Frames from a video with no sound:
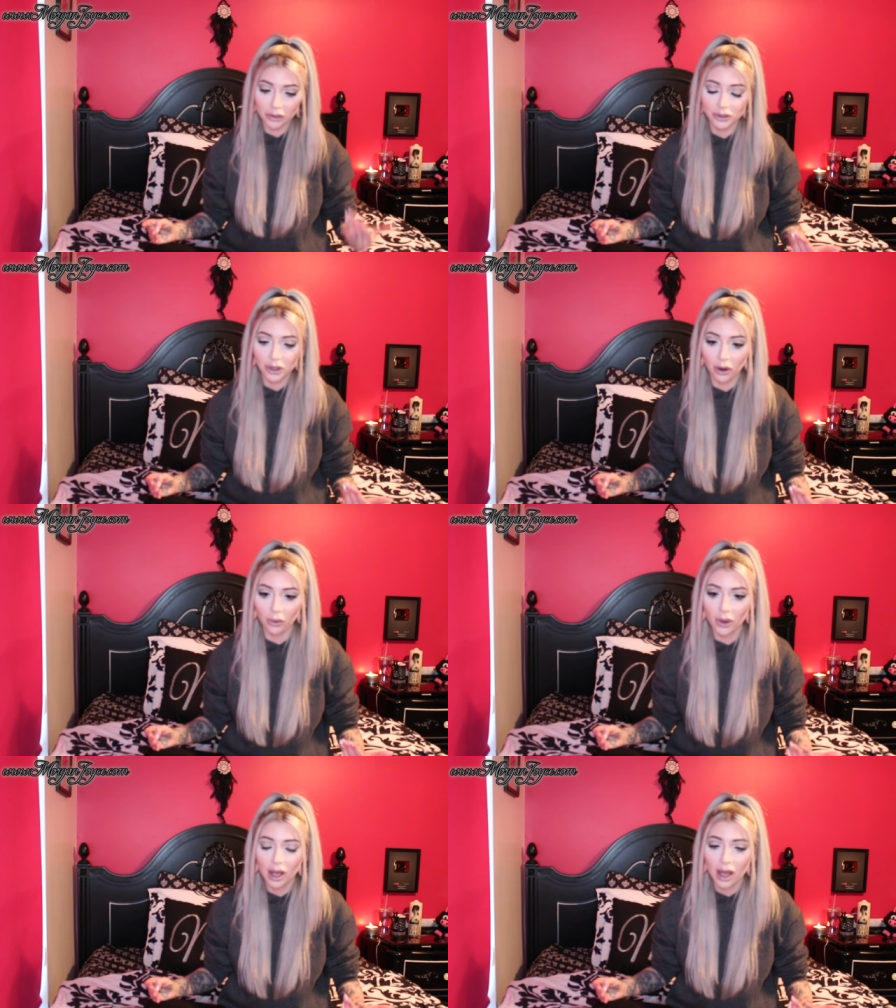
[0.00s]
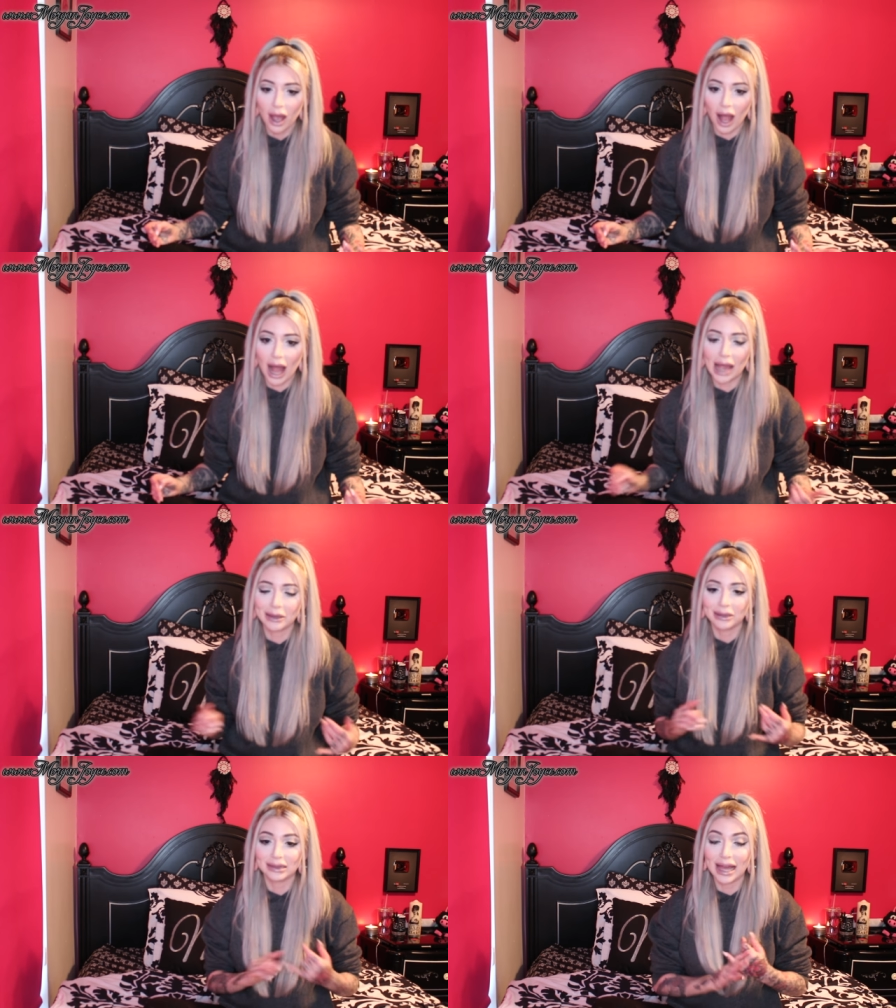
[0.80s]
So I
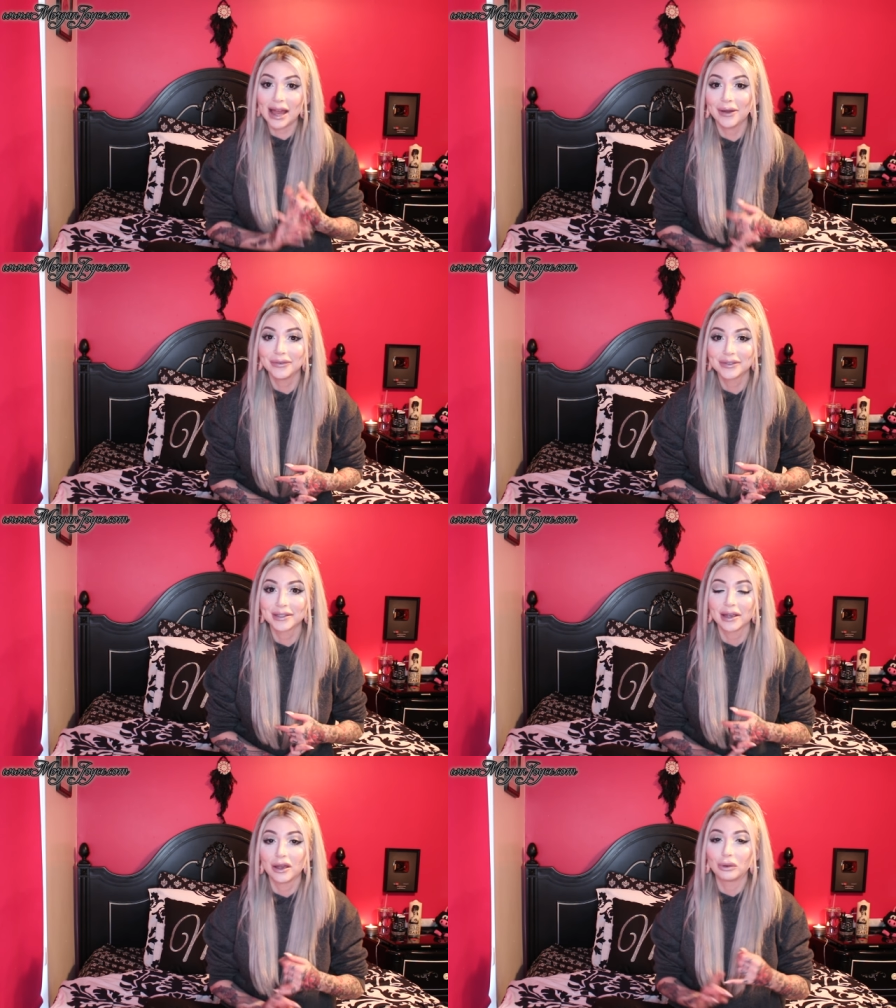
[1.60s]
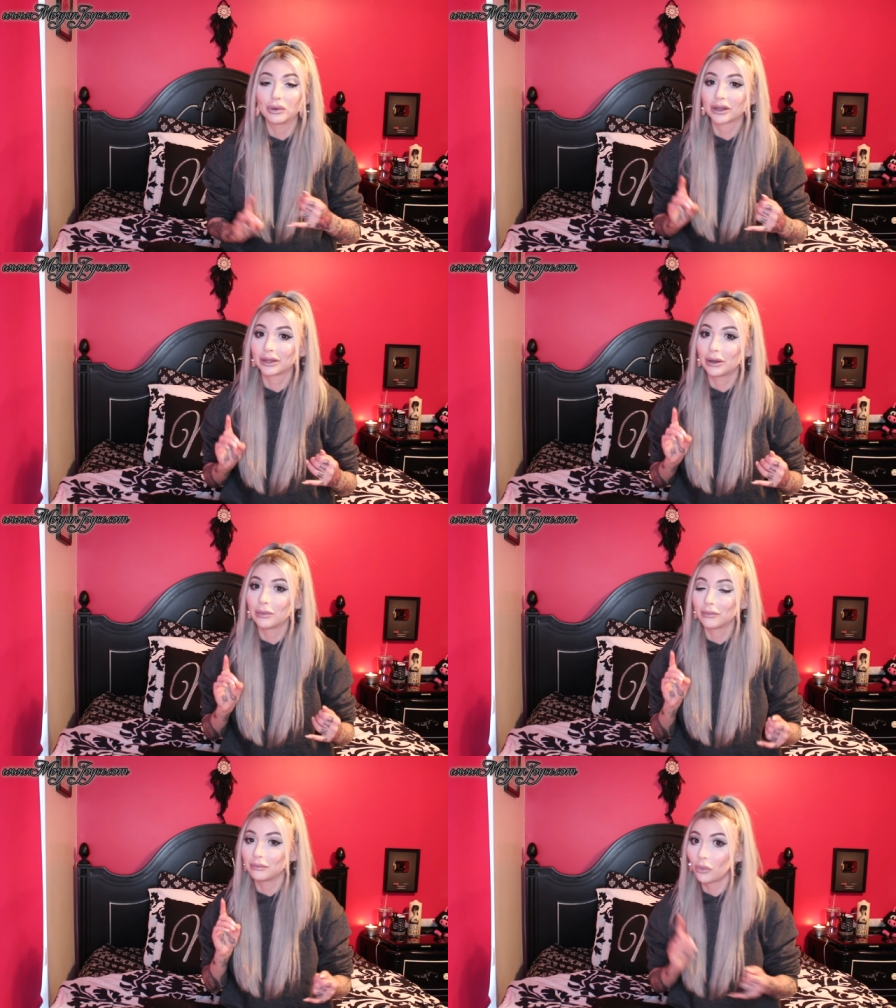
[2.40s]
left with
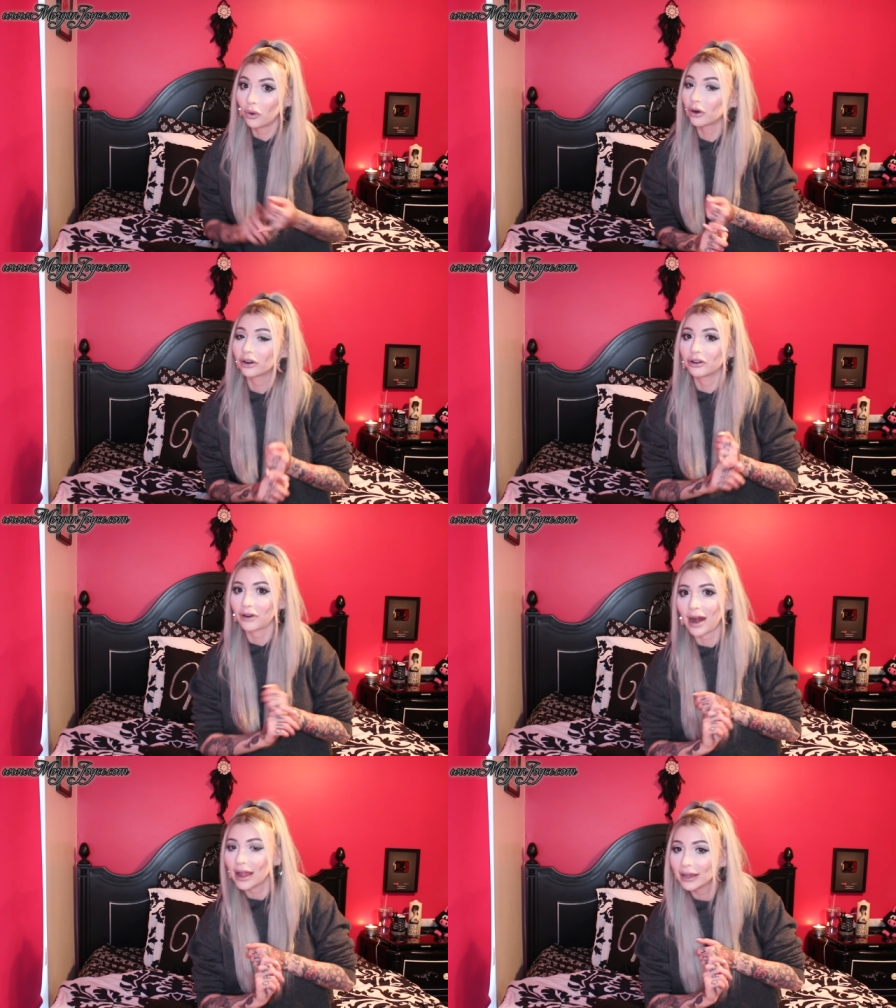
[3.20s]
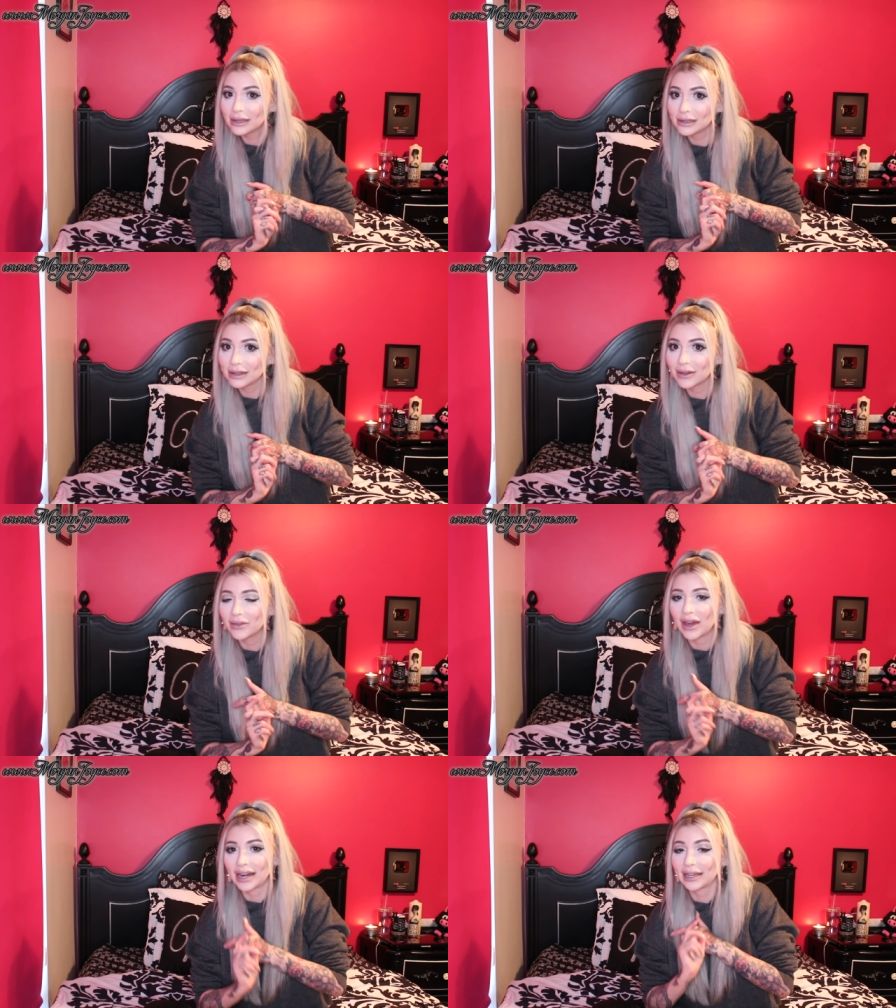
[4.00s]
more gray
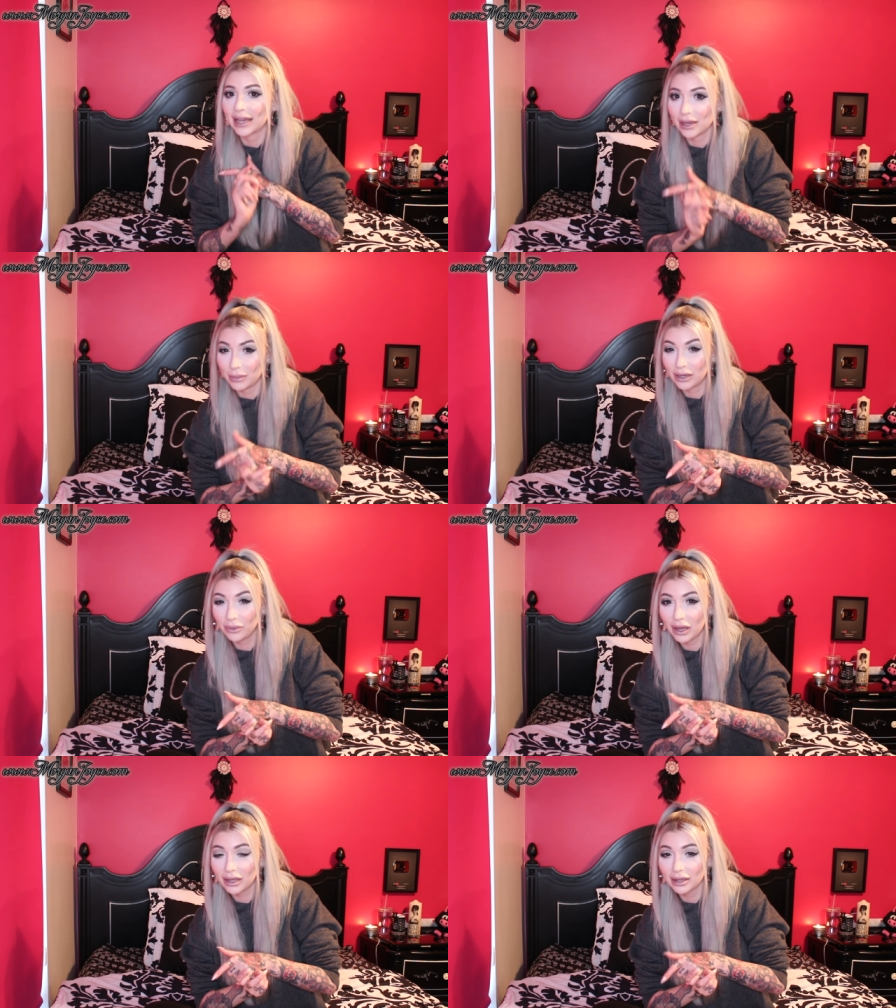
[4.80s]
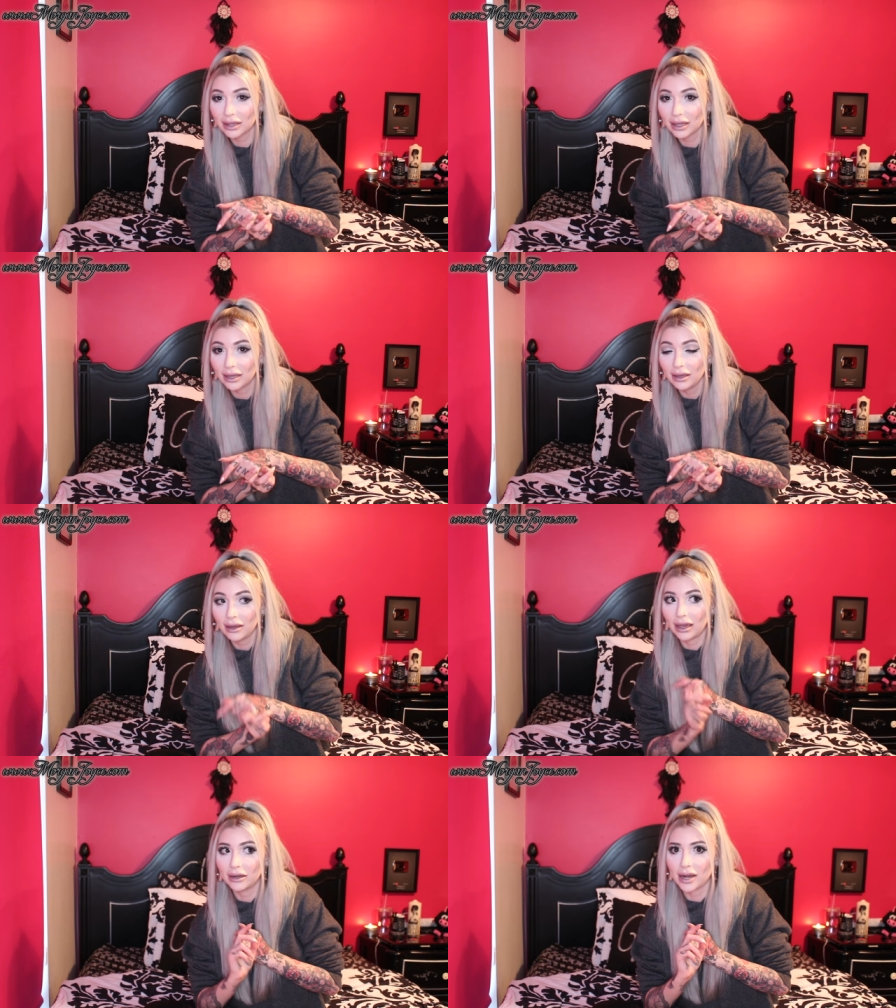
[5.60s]
than I came in with
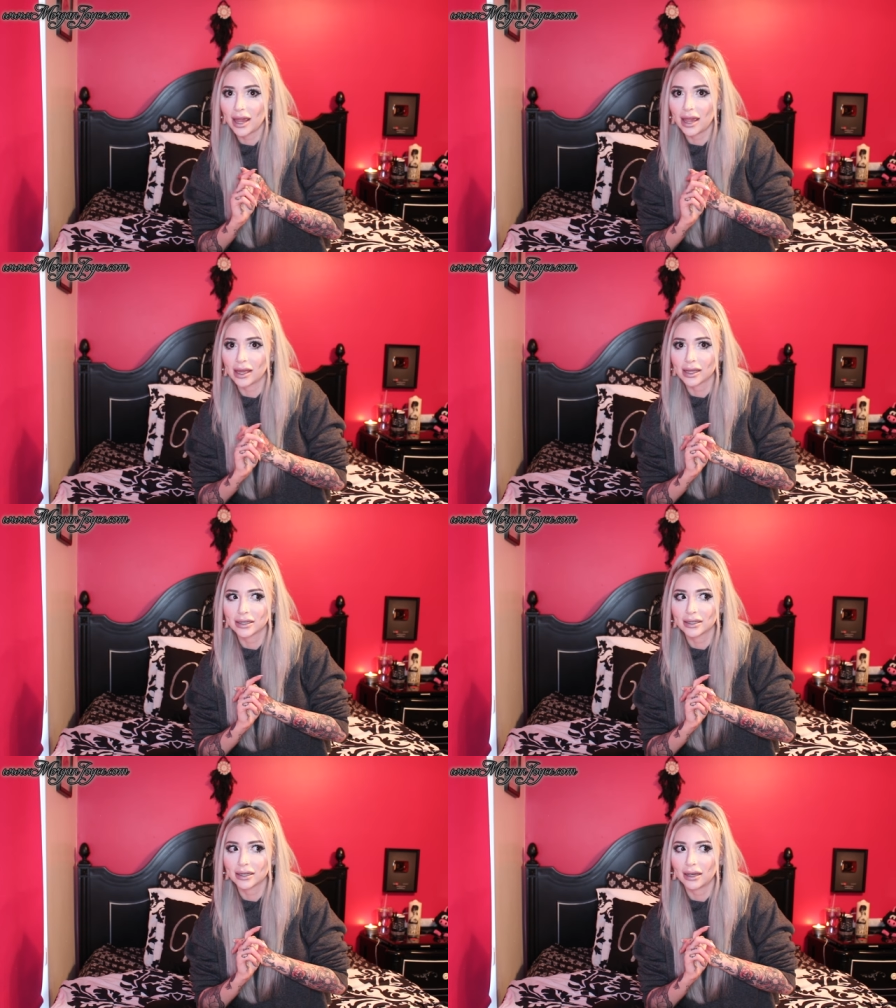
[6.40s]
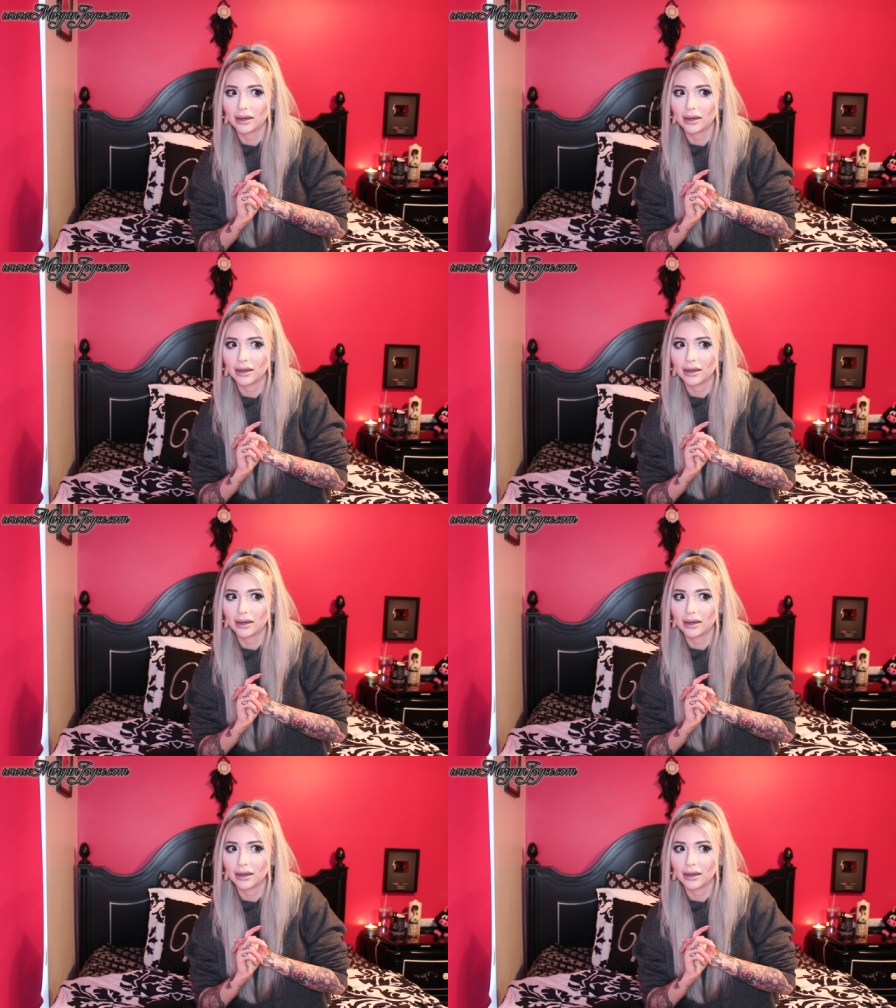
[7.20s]
and and